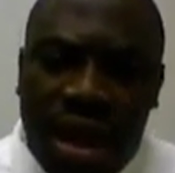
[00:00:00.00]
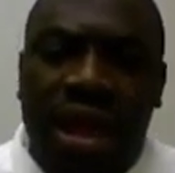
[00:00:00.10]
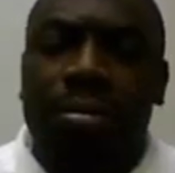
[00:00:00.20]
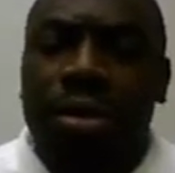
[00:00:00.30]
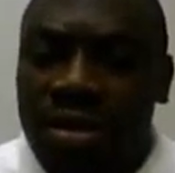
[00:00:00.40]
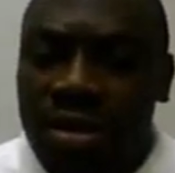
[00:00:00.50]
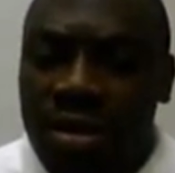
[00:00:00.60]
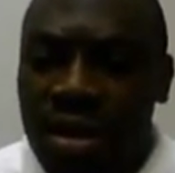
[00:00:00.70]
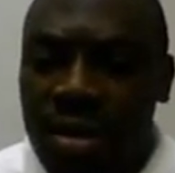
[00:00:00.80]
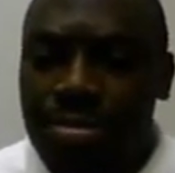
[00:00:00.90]
Then the
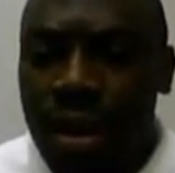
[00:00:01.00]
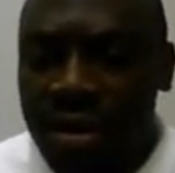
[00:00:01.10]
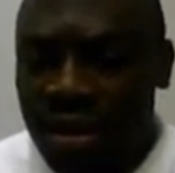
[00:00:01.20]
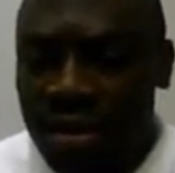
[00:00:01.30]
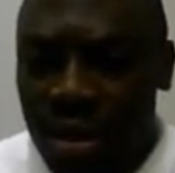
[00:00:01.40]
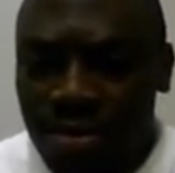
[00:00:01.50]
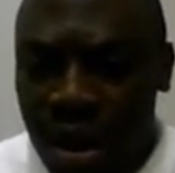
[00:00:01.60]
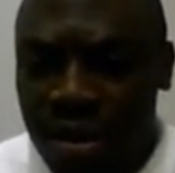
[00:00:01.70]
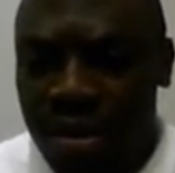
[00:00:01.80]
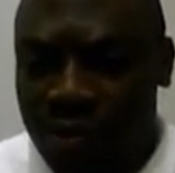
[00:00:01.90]
most important
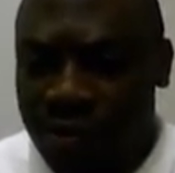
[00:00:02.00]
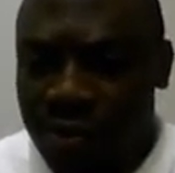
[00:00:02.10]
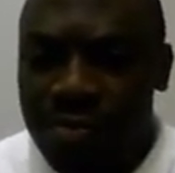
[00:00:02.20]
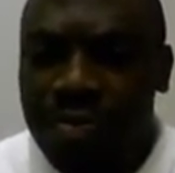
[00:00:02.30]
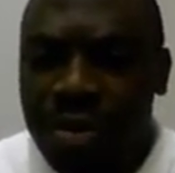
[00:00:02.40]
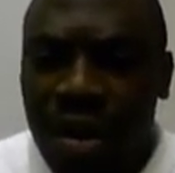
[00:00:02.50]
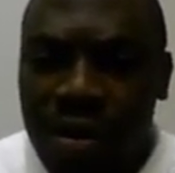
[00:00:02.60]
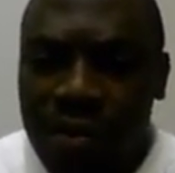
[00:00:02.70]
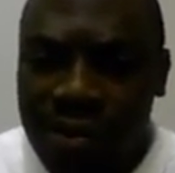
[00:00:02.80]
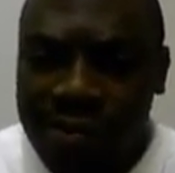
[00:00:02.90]
objective
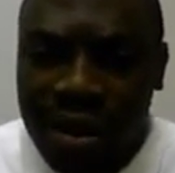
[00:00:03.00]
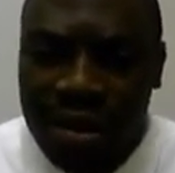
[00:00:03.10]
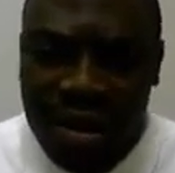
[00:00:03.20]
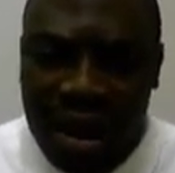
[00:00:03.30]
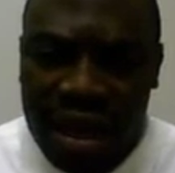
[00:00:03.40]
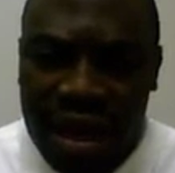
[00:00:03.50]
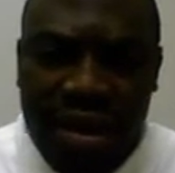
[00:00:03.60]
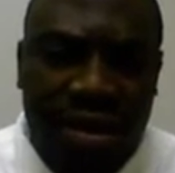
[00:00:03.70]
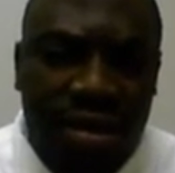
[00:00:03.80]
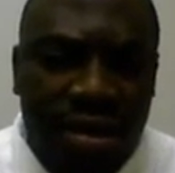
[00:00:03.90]
of your Forex
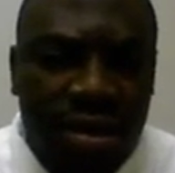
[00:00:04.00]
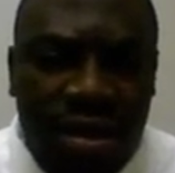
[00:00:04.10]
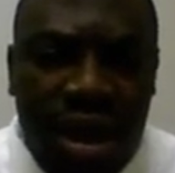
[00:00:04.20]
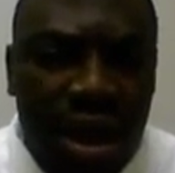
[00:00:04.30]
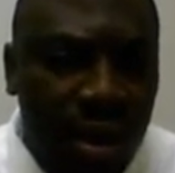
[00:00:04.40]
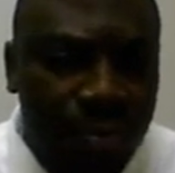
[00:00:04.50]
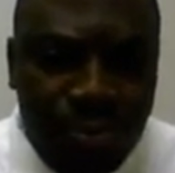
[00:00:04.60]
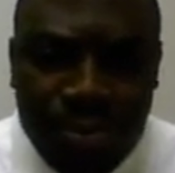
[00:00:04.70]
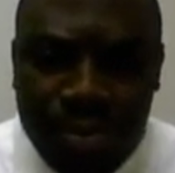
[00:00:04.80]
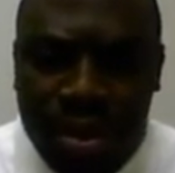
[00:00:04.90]
career,
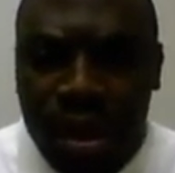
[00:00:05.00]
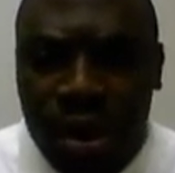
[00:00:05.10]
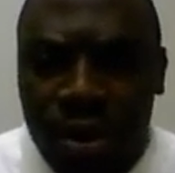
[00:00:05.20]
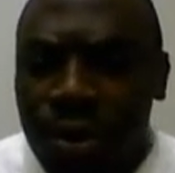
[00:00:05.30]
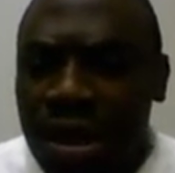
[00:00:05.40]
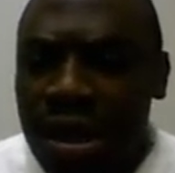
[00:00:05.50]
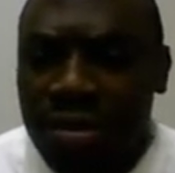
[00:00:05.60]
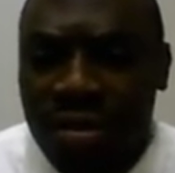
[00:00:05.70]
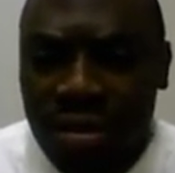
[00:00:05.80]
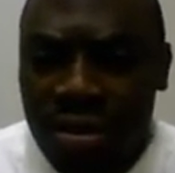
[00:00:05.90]
you
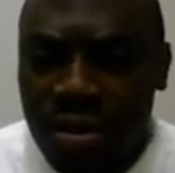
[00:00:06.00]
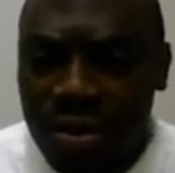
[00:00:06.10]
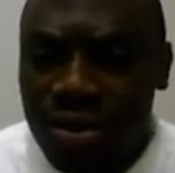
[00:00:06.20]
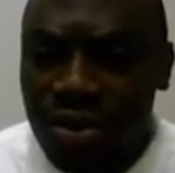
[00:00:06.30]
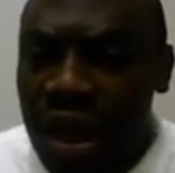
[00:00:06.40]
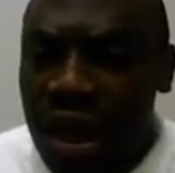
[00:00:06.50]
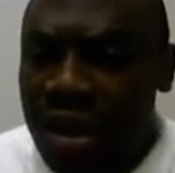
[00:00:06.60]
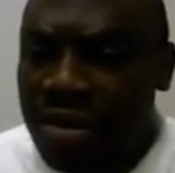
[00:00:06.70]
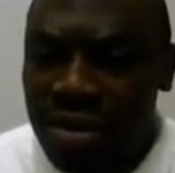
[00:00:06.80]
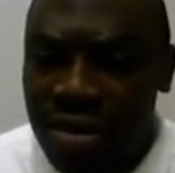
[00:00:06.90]
need to
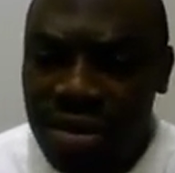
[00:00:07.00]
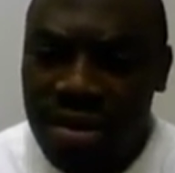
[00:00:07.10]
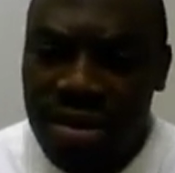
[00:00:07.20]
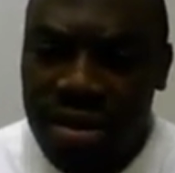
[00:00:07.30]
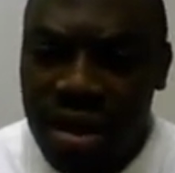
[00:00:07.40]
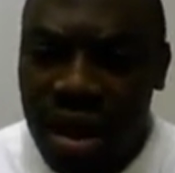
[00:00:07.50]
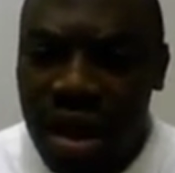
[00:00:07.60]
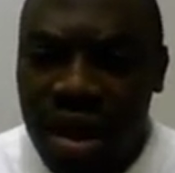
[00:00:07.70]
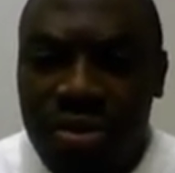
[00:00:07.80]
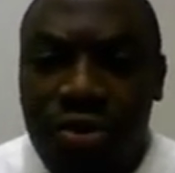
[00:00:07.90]
trade
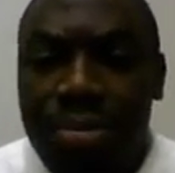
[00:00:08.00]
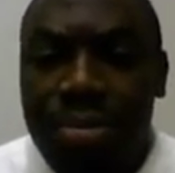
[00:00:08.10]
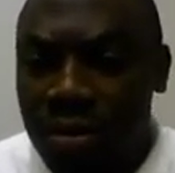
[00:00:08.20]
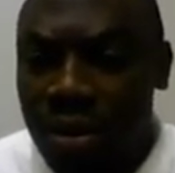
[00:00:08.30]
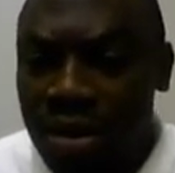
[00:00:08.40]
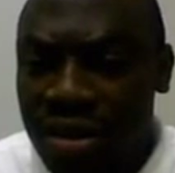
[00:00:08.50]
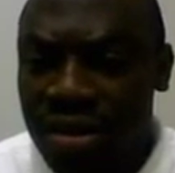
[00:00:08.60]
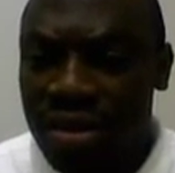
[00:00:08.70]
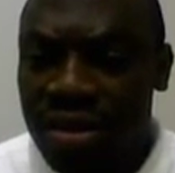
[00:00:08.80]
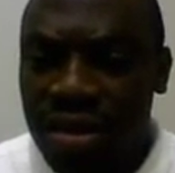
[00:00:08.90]
to build
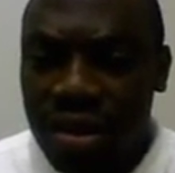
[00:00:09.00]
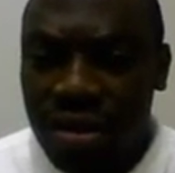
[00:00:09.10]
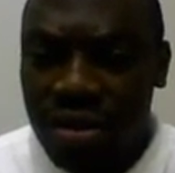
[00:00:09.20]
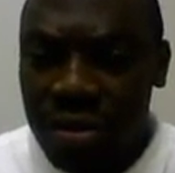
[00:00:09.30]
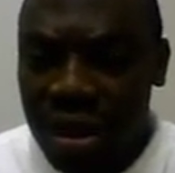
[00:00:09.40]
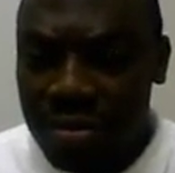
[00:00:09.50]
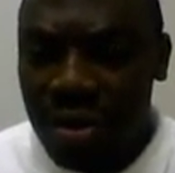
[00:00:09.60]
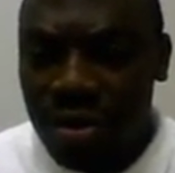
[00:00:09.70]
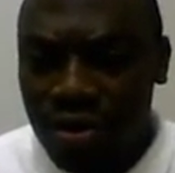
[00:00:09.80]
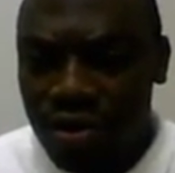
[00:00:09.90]
wealth. So we're going to
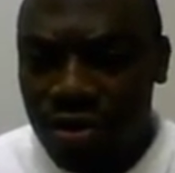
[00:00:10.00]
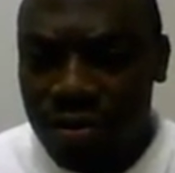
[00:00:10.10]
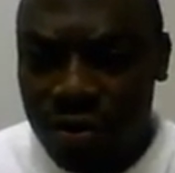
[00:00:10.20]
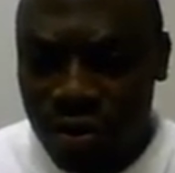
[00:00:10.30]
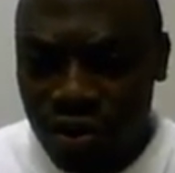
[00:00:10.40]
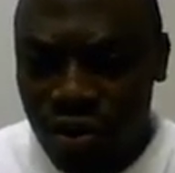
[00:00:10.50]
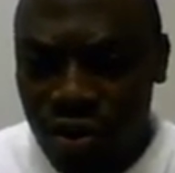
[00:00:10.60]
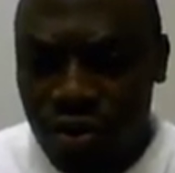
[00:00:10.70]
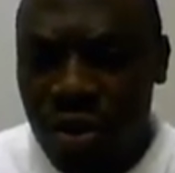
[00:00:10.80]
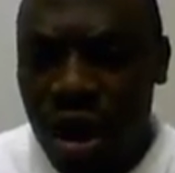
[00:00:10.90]
be going to
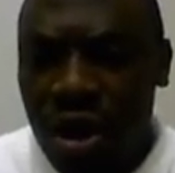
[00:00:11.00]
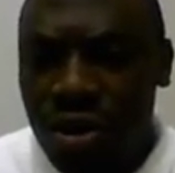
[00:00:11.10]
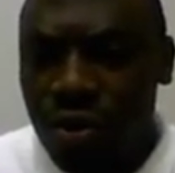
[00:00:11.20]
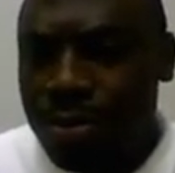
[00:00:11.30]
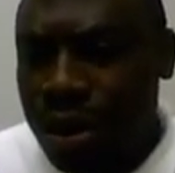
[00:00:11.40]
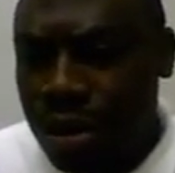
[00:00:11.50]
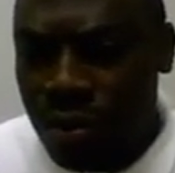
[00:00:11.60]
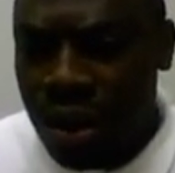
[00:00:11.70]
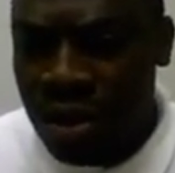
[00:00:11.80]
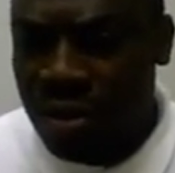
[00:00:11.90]
show you how do you
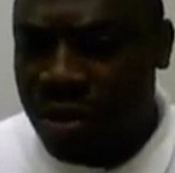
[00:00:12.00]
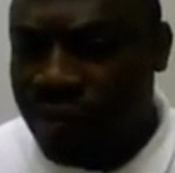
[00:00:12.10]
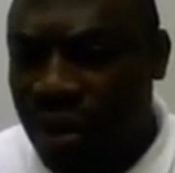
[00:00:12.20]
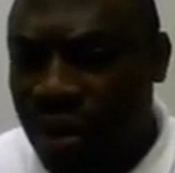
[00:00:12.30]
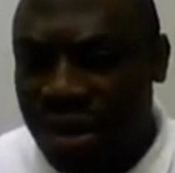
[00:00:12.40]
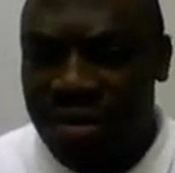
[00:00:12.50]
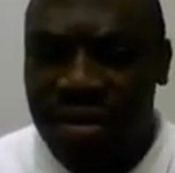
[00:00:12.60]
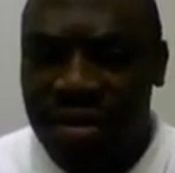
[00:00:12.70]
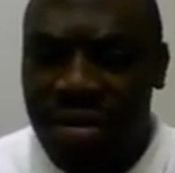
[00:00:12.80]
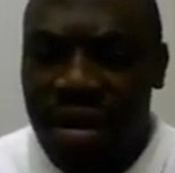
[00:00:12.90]
build wealth with
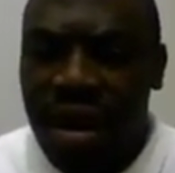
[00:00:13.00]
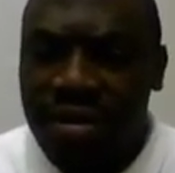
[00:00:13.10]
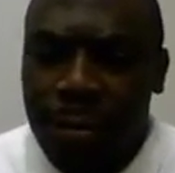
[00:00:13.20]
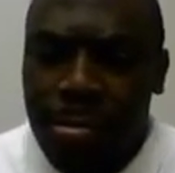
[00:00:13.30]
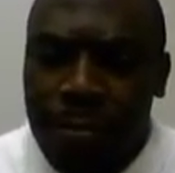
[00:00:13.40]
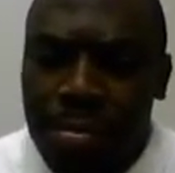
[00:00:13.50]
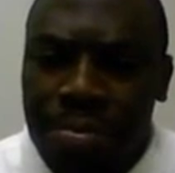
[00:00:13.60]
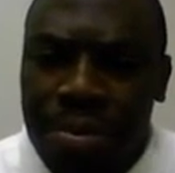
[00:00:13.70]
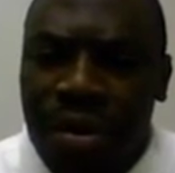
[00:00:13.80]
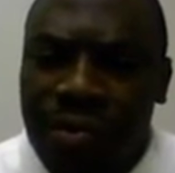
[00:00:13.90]
Forex, all right?
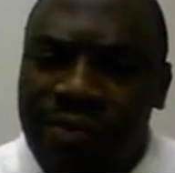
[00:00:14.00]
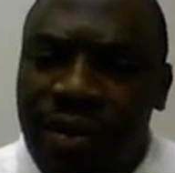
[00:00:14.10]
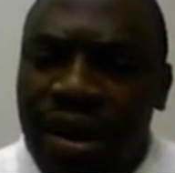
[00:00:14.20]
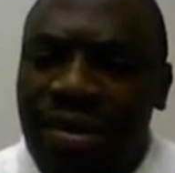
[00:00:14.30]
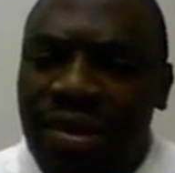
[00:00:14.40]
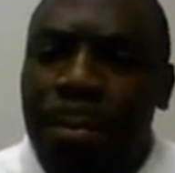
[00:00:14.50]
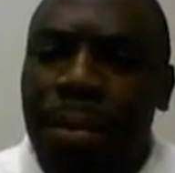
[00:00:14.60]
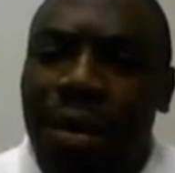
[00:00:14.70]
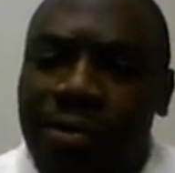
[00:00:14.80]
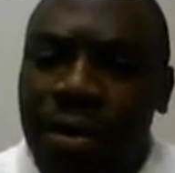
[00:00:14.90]
Because Forex is a
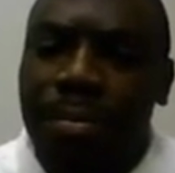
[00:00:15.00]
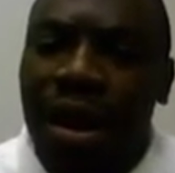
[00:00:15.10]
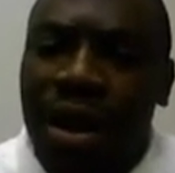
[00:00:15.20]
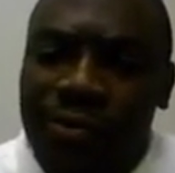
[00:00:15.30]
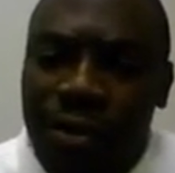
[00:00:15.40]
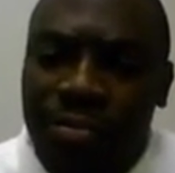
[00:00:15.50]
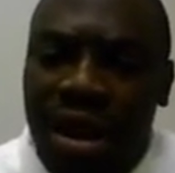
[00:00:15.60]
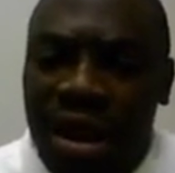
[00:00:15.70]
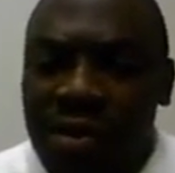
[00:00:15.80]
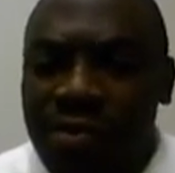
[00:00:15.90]
powerful
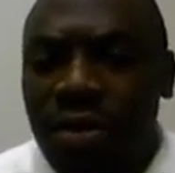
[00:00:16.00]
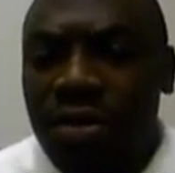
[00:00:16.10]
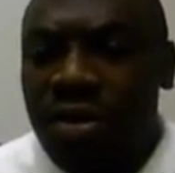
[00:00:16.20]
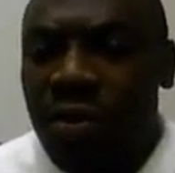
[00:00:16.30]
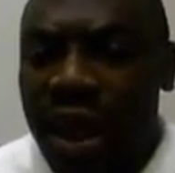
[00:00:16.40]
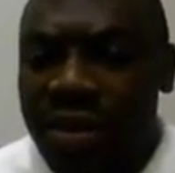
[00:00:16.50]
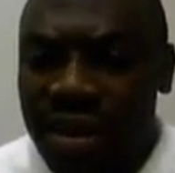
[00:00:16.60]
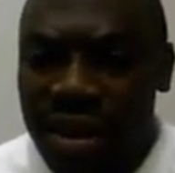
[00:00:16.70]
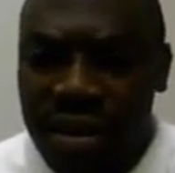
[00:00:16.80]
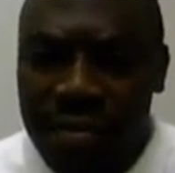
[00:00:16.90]
platform that if you use it
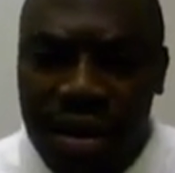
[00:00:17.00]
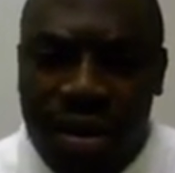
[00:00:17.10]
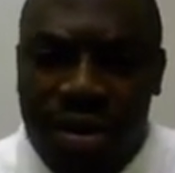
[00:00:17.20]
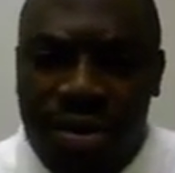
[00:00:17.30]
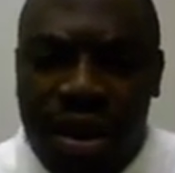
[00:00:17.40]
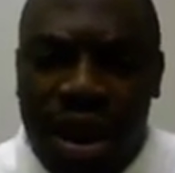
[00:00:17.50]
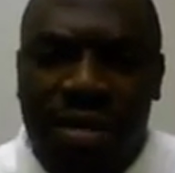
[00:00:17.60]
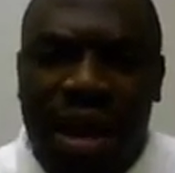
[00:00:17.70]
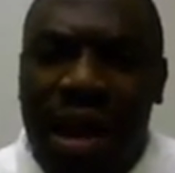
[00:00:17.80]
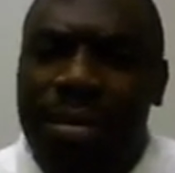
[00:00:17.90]
wisely, you
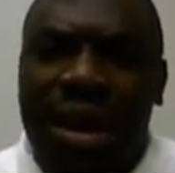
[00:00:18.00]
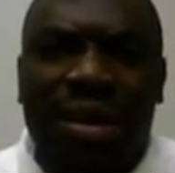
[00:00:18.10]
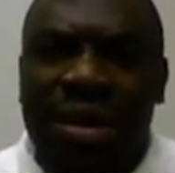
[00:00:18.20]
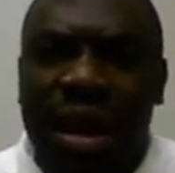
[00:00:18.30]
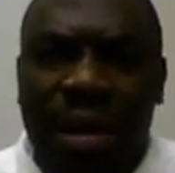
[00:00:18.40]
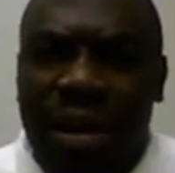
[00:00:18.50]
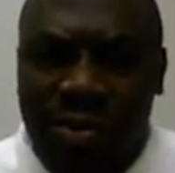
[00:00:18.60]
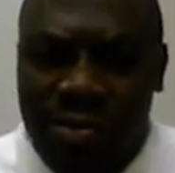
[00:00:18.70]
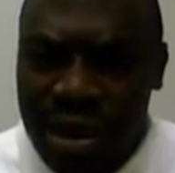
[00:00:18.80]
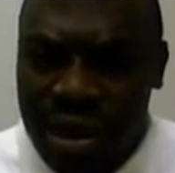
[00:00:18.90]
can make amazing
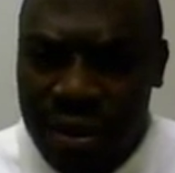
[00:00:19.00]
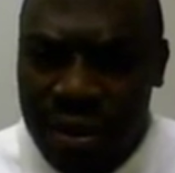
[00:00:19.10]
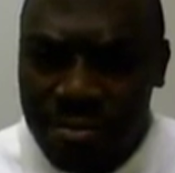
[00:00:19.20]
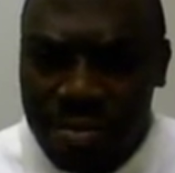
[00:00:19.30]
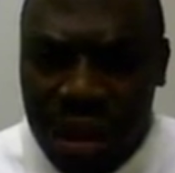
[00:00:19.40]
amounts of money,